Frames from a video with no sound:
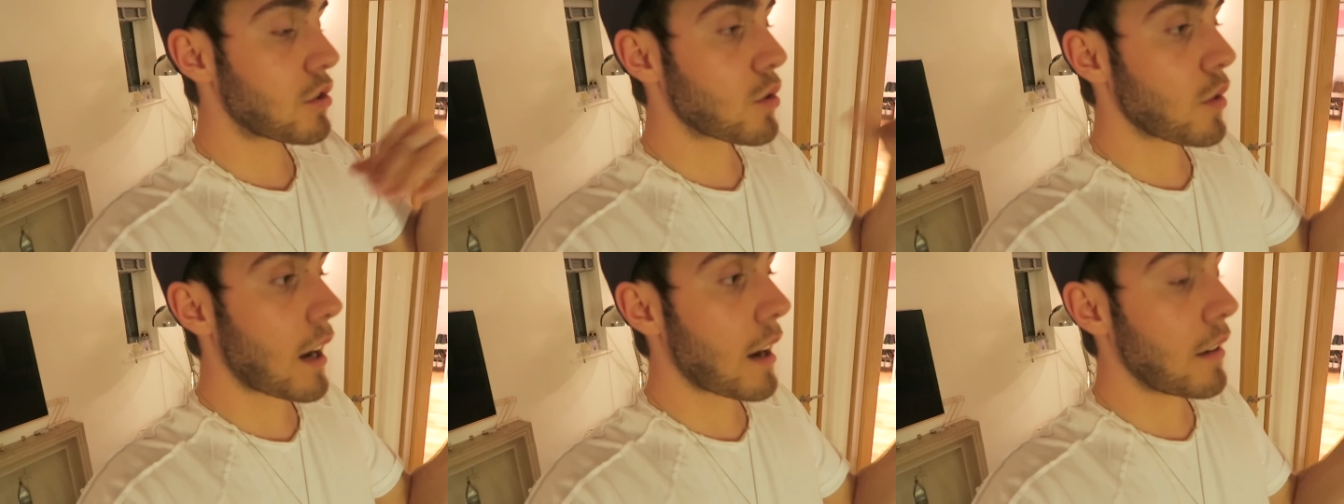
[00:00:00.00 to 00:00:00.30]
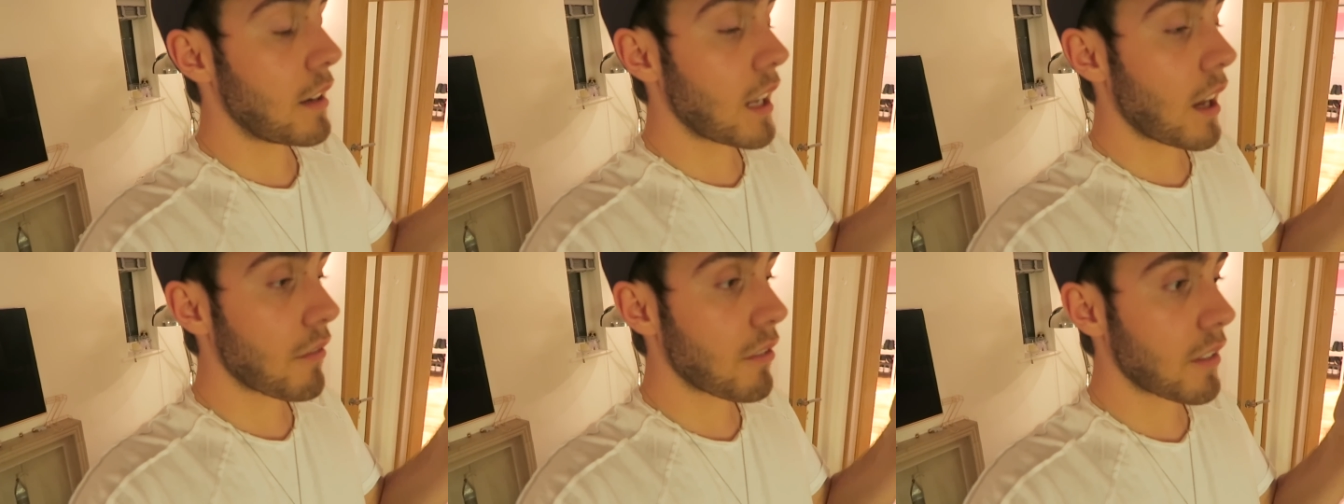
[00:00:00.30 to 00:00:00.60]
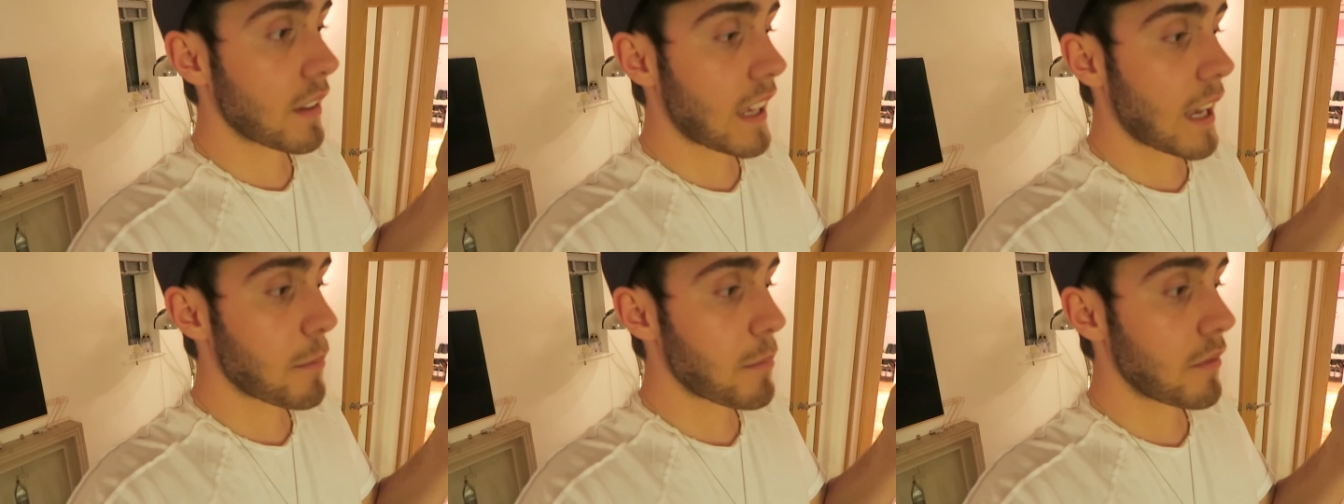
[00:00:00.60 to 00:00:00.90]
sort out
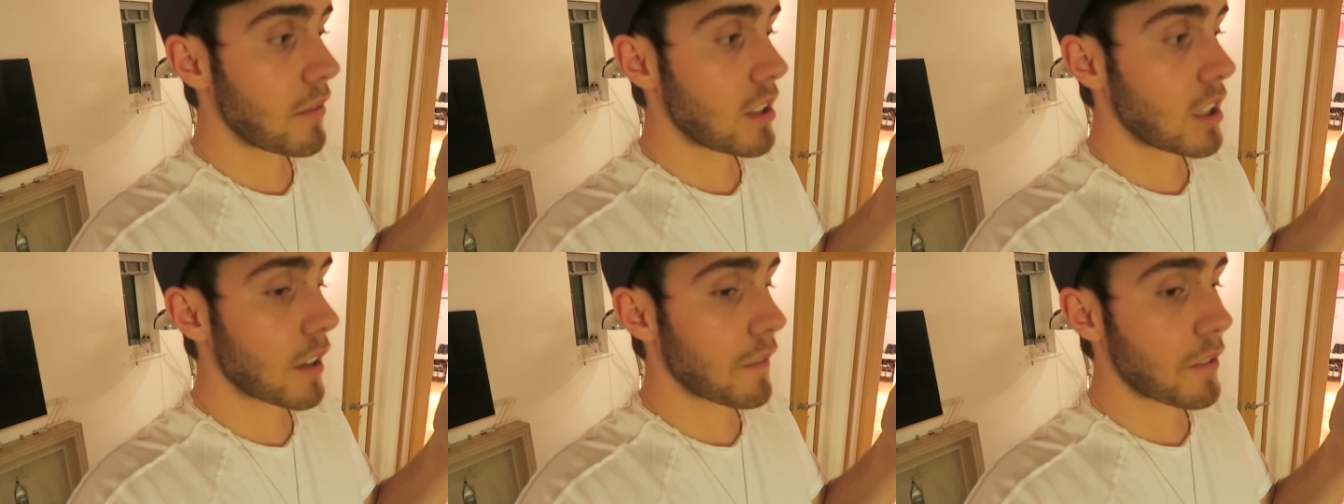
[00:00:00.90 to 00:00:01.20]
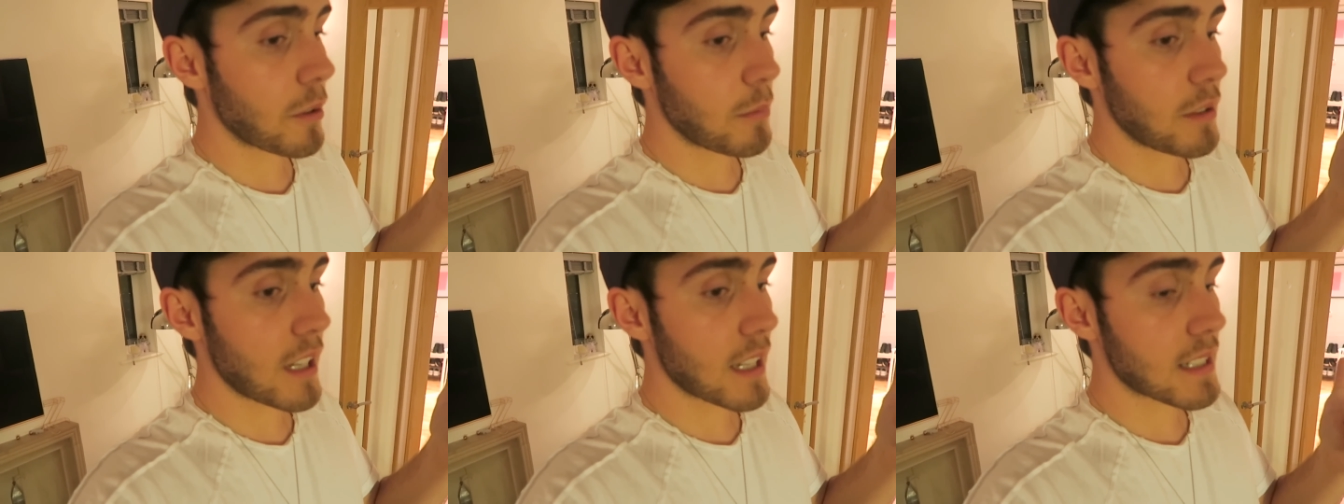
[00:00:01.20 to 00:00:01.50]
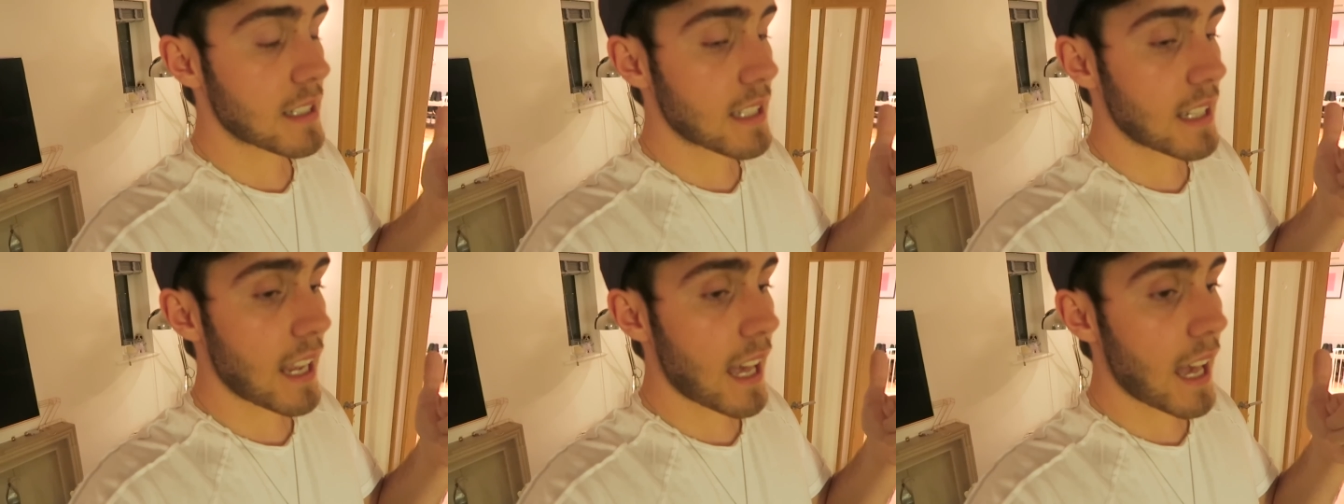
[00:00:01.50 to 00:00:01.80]
another gaming video I filmed
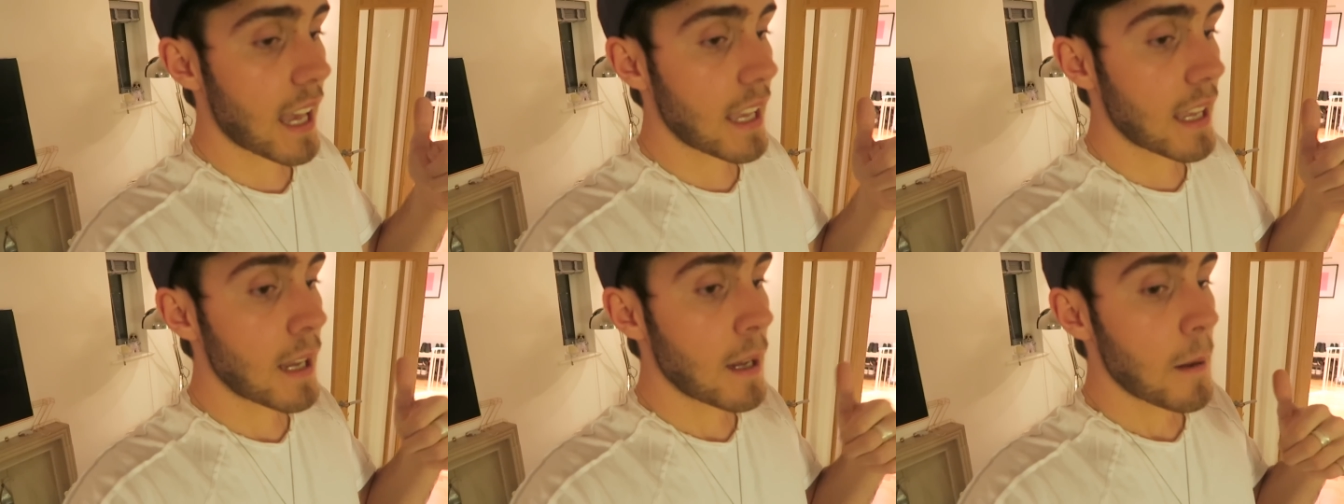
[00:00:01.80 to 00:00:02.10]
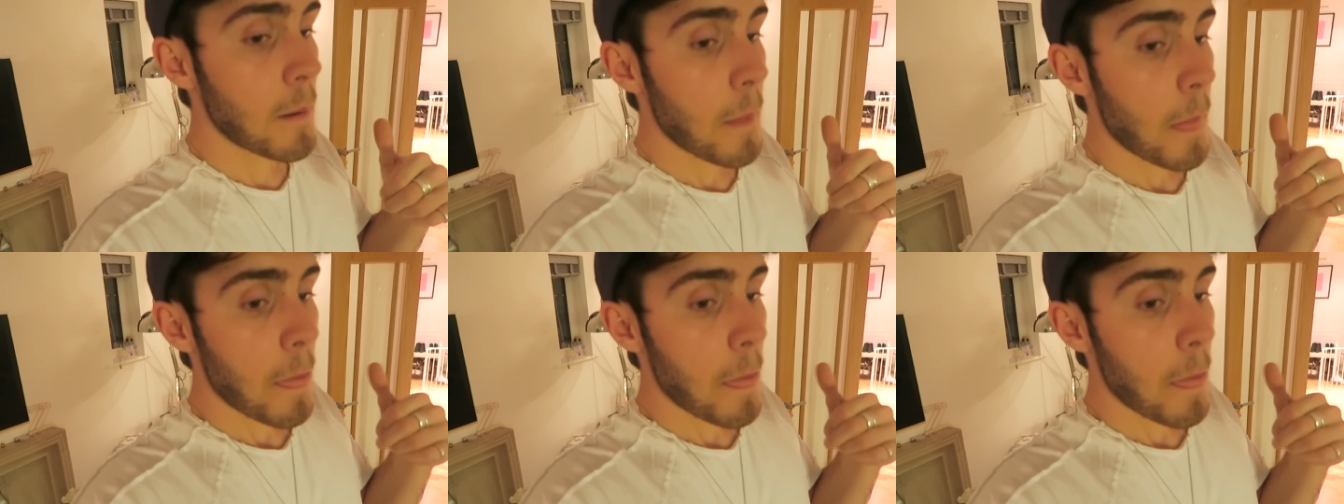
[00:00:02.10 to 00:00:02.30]
yesterday,